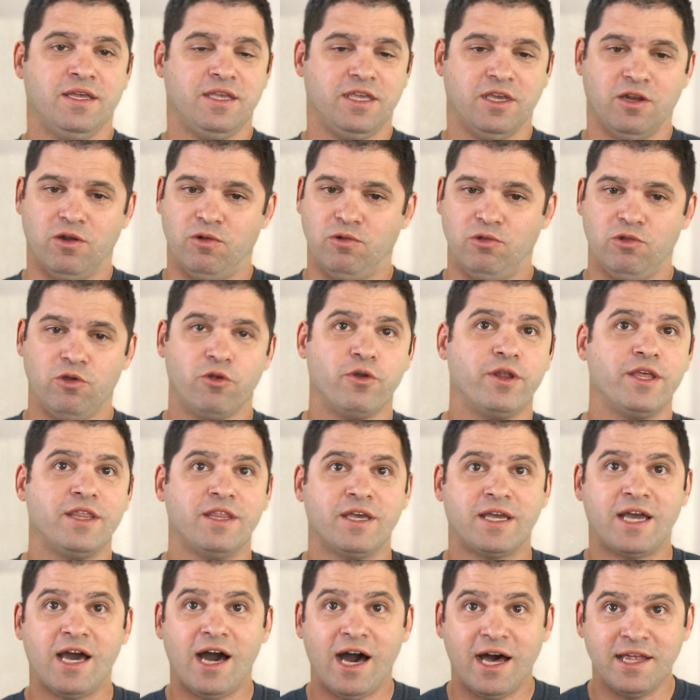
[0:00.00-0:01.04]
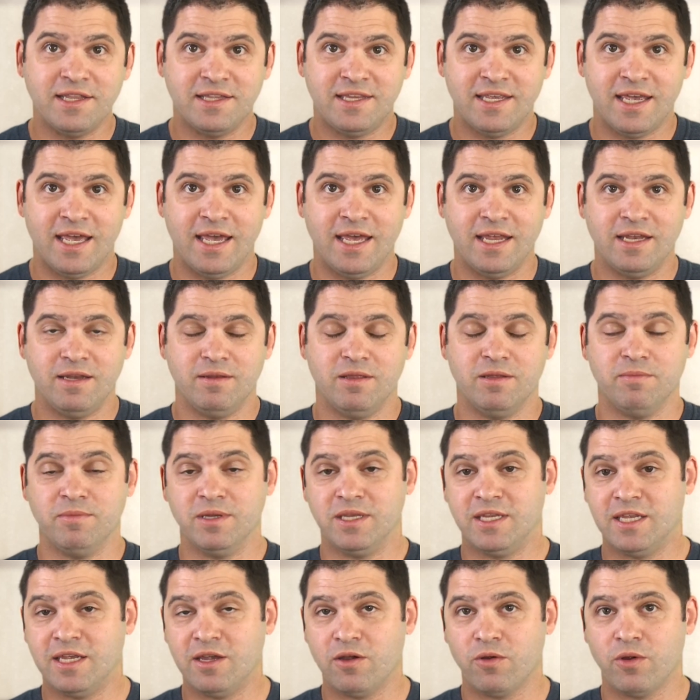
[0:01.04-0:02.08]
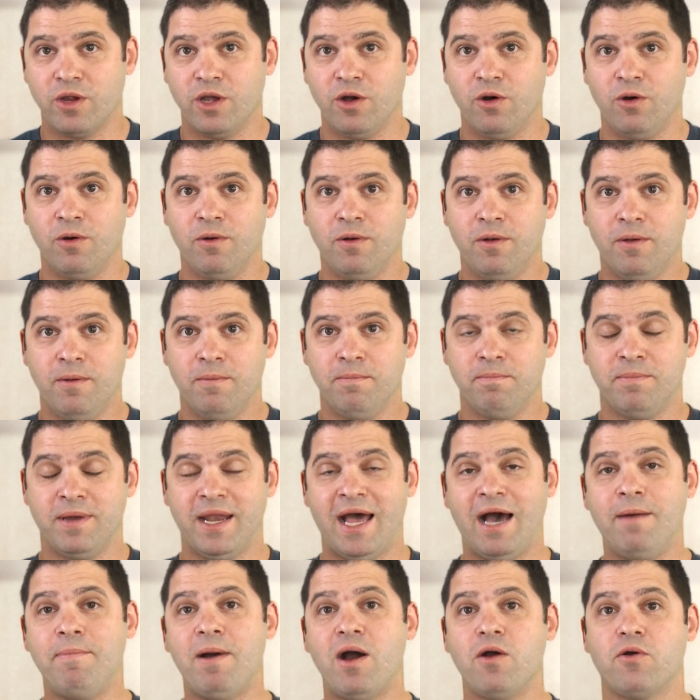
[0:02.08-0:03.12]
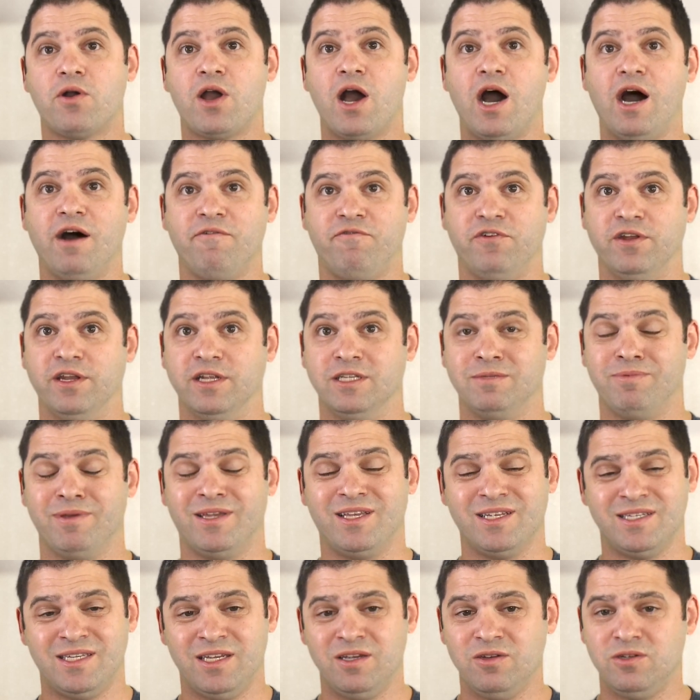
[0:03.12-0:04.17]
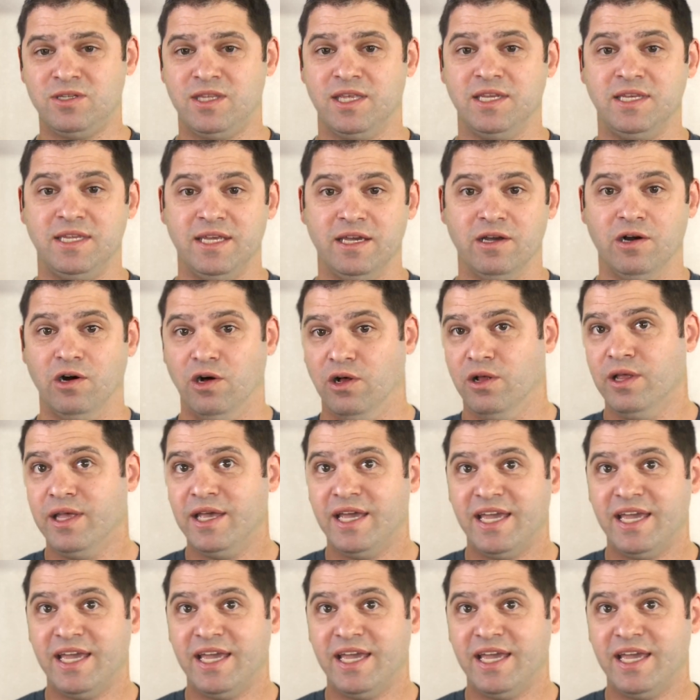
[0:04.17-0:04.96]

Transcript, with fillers: learning the content and the material, but how about confidence? Because here's the deal.